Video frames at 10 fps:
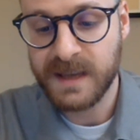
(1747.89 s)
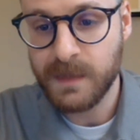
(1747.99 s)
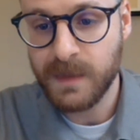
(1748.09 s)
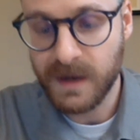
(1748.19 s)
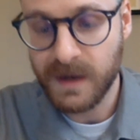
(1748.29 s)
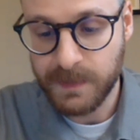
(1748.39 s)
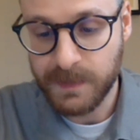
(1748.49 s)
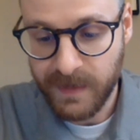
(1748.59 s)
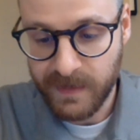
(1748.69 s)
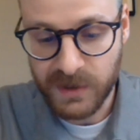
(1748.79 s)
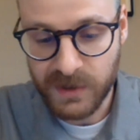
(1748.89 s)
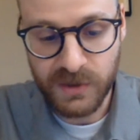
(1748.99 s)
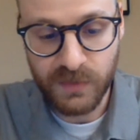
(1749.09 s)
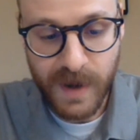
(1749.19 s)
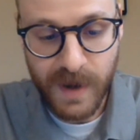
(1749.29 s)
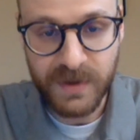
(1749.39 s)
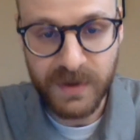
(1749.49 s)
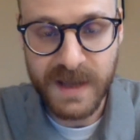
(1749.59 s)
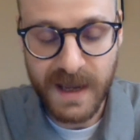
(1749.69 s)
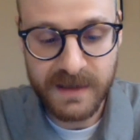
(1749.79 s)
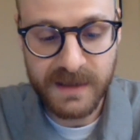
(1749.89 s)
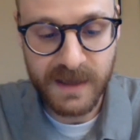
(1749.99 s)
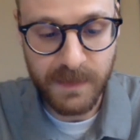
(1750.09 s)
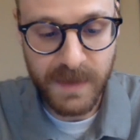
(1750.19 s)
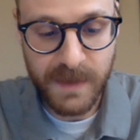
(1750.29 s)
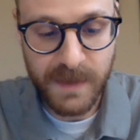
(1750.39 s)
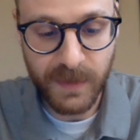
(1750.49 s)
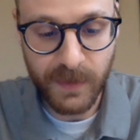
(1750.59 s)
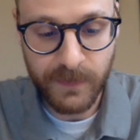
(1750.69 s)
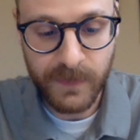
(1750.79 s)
as a cinema aspiring to represent a people.